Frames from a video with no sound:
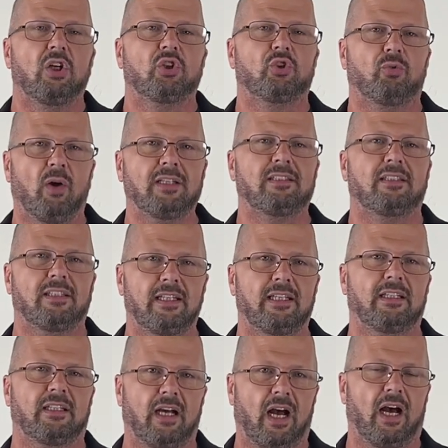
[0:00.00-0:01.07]
Trusting
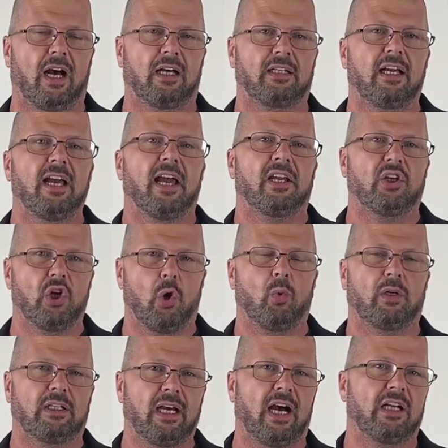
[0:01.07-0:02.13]
in God and
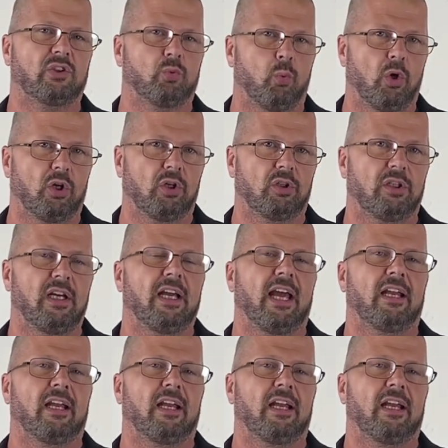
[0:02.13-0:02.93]
knowing God's word